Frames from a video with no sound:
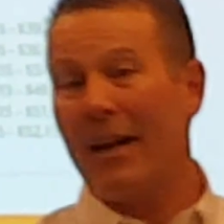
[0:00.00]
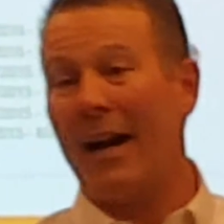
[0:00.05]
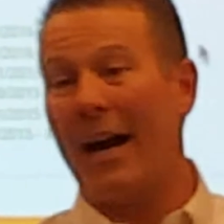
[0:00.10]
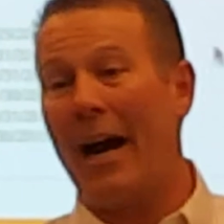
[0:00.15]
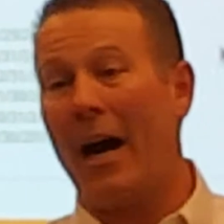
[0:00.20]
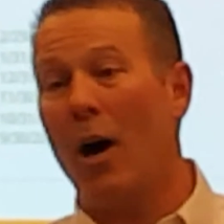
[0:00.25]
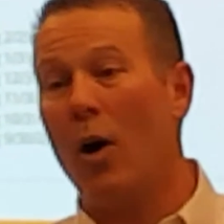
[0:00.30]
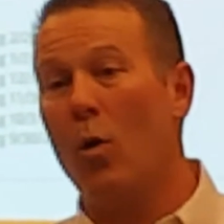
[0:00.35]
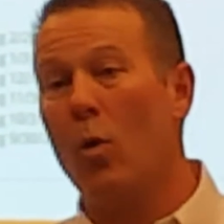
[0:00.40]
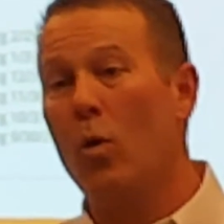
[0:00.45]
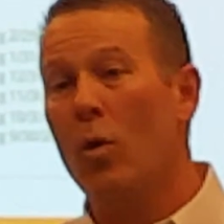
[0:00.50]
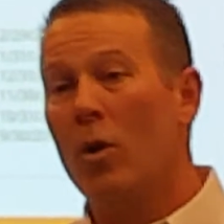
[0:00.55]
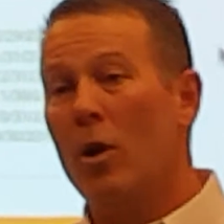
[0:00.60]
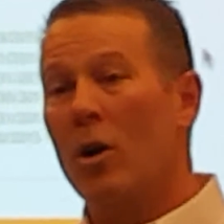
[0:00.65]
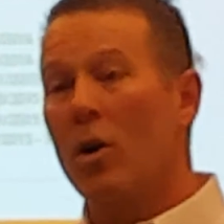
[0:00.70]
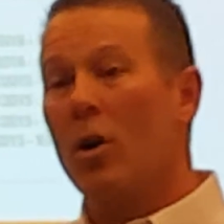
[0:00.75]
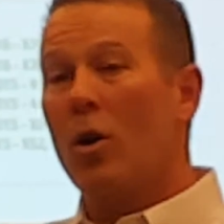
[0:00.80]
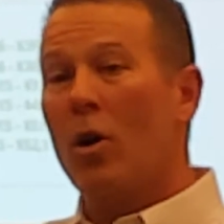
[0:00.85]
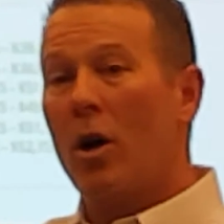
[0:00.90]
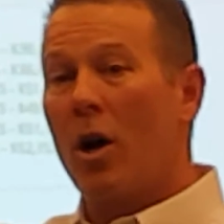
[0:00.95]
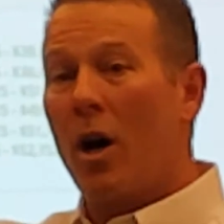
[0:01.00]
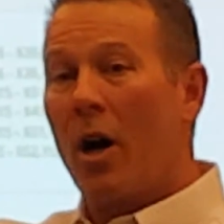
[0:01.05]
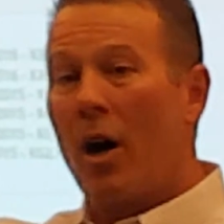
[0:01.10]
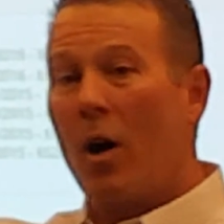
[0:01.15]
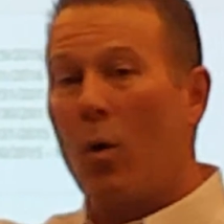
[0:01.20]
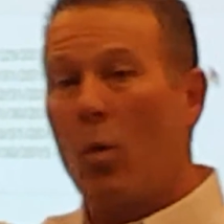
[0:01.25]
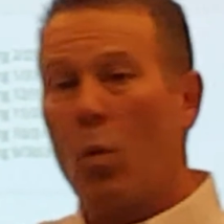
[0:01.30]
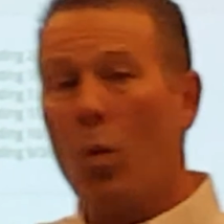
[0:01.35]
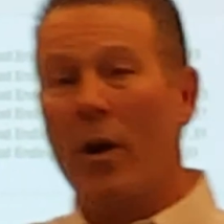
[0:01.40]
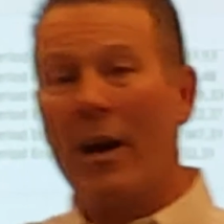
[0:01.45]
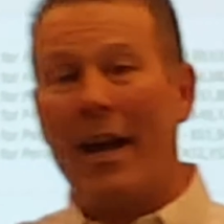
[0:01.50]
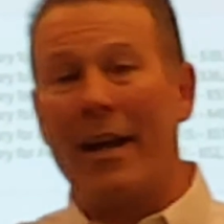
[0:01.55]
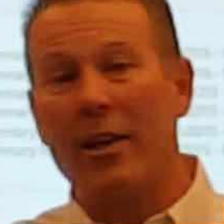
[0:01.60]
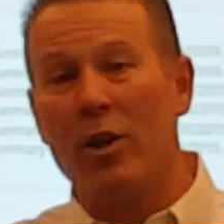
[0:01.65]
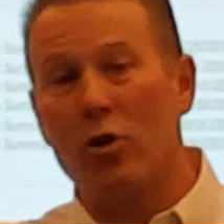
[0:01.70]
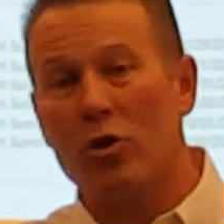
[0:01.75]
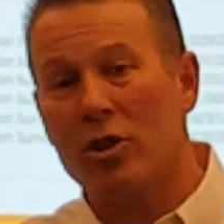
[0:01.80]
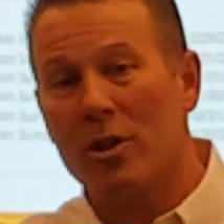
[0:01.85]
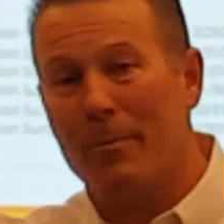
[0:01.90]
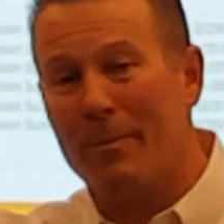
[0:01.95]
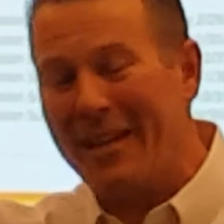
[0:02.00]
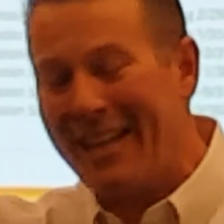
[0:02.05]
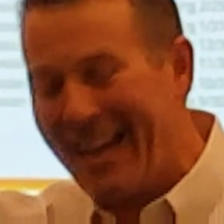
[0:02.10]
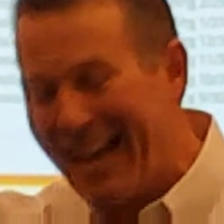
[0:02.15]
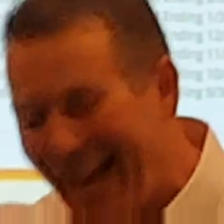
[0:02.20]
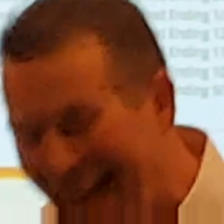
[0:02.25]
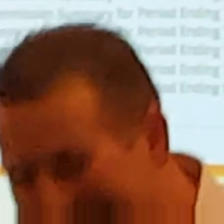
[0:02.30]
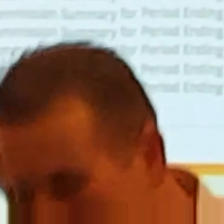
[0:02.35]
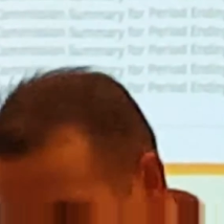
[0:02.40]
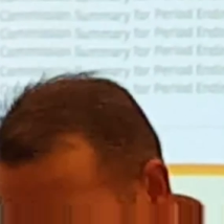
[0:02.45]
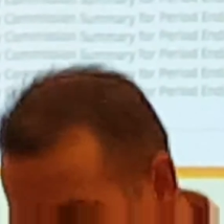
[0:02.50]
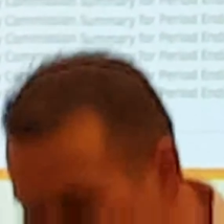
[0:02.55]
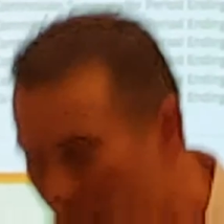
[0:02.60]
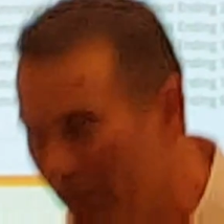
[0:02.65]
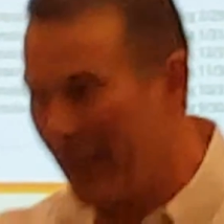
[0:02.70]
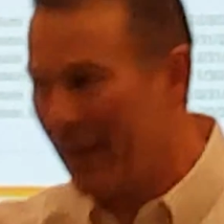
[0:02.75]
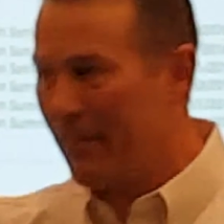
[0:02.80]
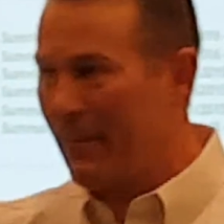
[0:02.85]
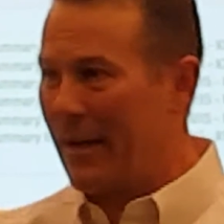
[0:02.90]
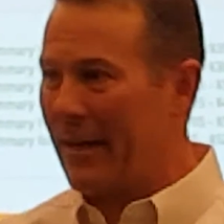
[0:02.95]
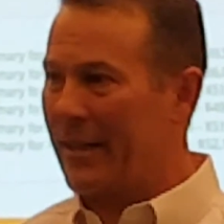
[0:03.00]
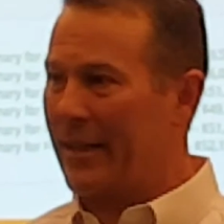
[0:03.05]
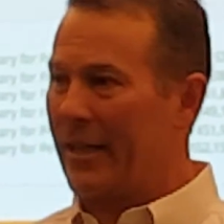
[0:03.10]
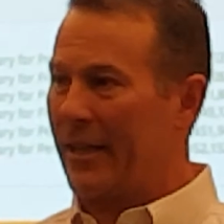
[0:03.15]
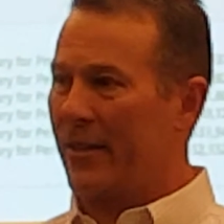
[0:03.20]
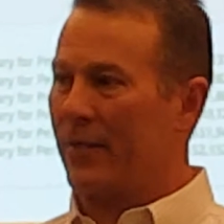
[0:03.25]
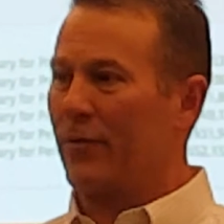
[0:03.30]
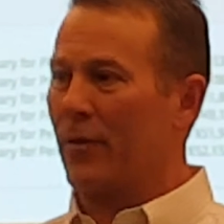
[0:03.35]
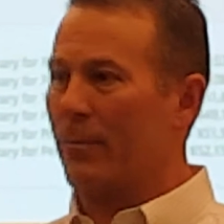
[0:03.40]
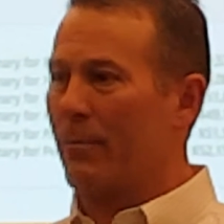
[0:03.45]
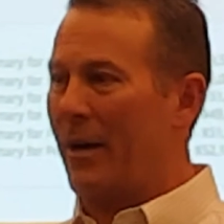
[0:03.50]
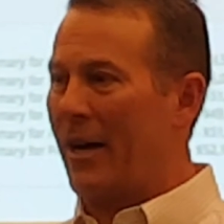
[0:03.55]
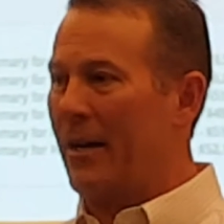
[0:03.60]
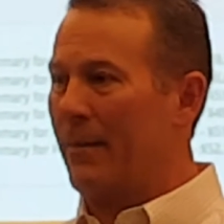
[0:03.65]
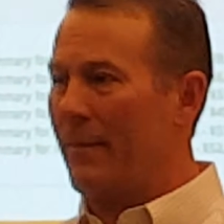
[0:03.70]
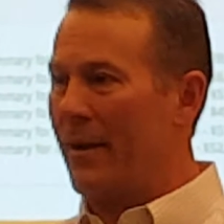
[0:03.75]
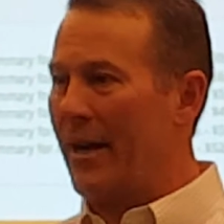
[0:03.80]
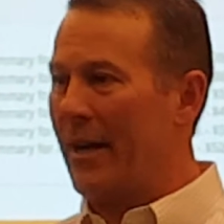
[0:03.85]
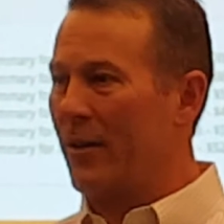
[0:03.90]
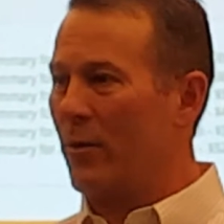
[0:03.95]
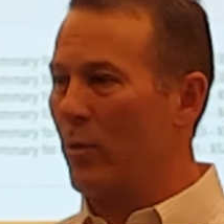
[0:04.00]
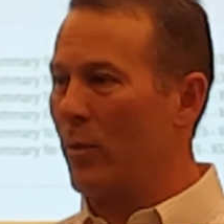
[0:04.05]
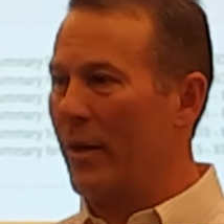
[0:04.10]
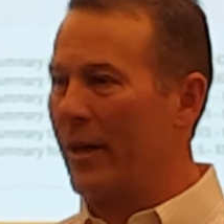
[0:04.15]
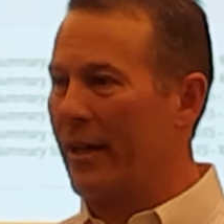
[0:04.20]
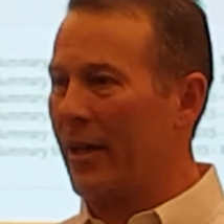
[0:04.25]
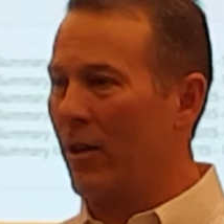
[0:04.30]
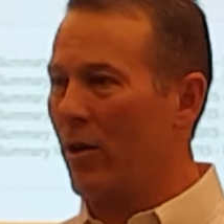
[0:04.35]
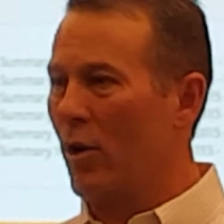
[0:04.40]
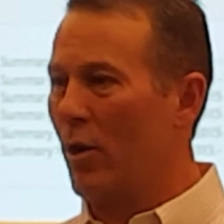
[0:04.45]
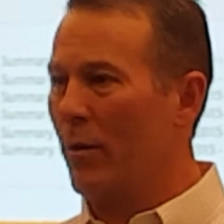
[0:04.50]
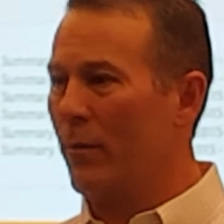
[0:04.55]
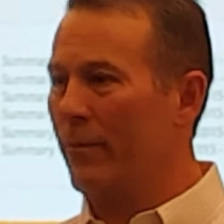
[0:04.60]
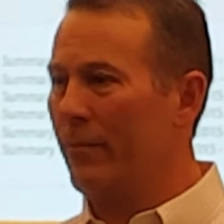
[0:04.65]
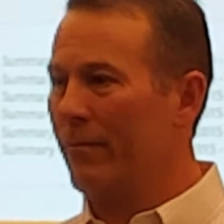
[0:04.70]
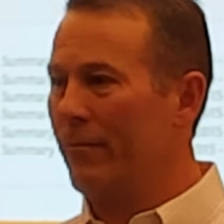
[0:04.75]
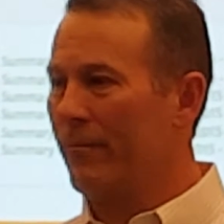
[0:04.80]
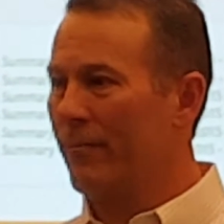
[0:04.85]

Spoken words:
how, when I used to be angry at my kids for biting my ankle when I got home,